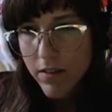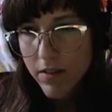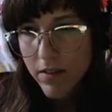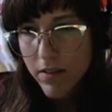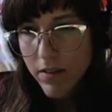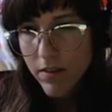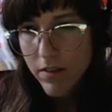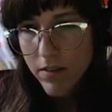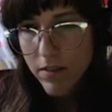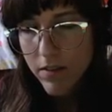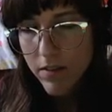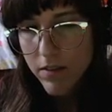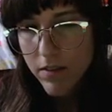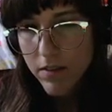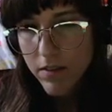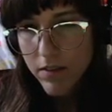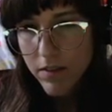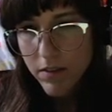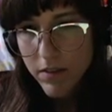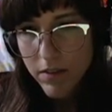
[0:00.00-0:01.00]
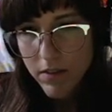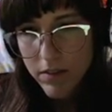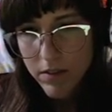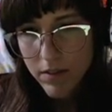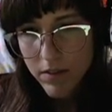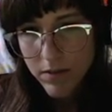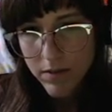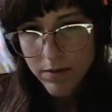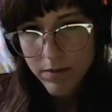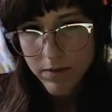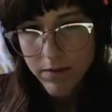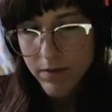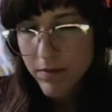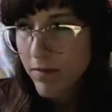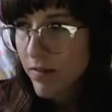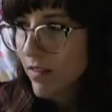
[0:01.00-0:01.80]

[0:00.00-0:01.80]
[no speech]